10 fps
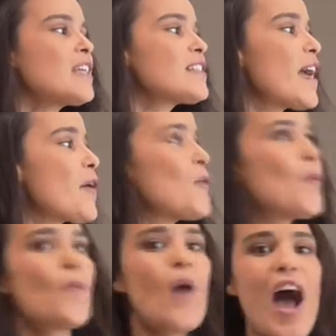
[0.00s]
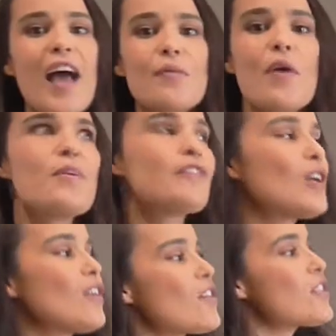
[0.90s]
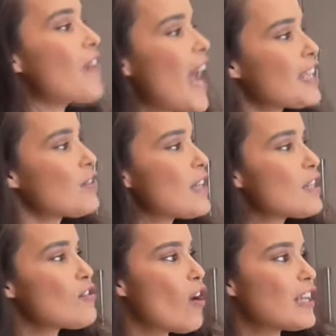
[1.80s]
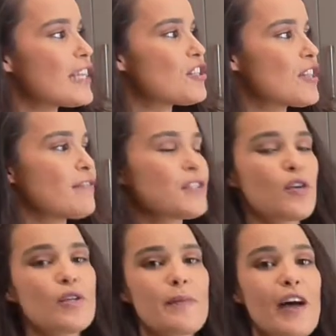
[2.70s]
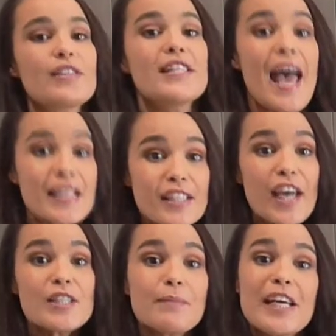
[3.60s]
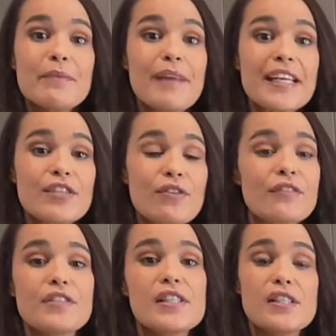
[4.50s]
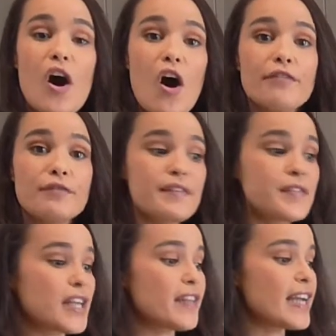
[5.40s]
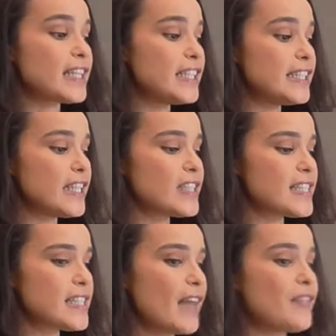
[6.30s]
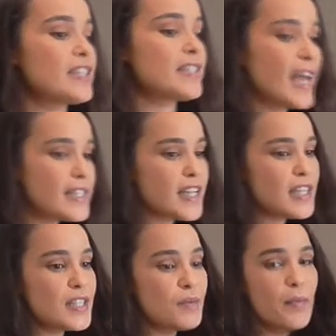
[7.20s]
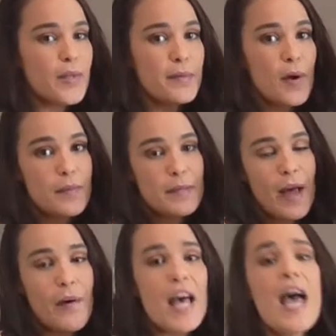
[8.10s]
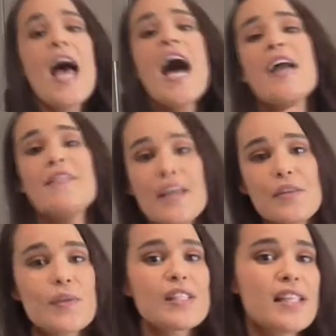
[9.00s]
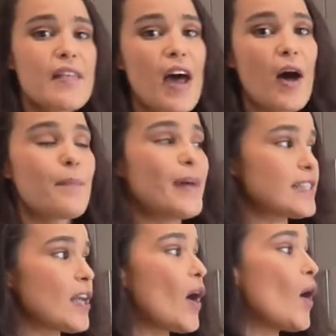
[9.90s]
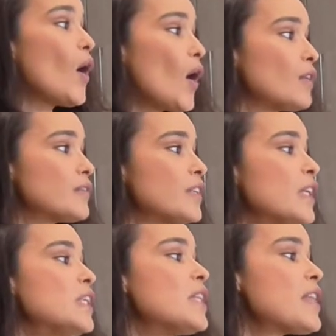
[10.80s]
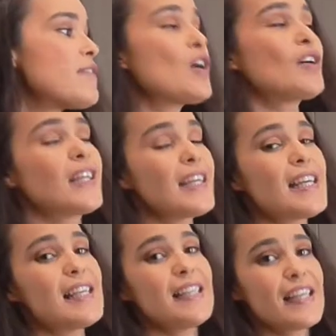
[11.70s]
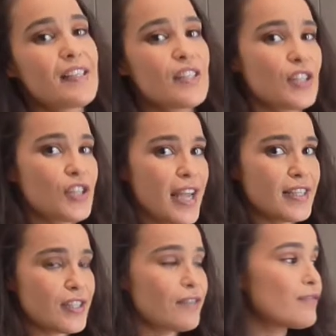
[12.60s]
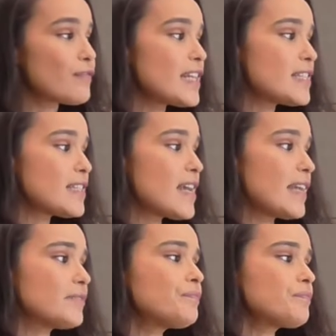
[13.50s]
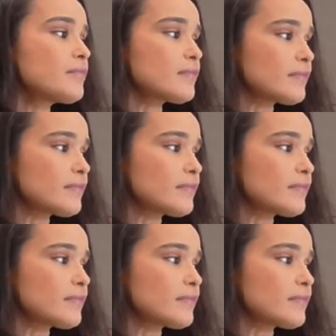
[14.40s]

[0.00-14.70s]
So why? Well, we've got lots of accurate knowledge. They've talked about Tesco's being better off to start off with, so they clearly understand that Tesco's is the one with the monopoly power and they're the ones that are better off. They've got clear linked chains of reasoning,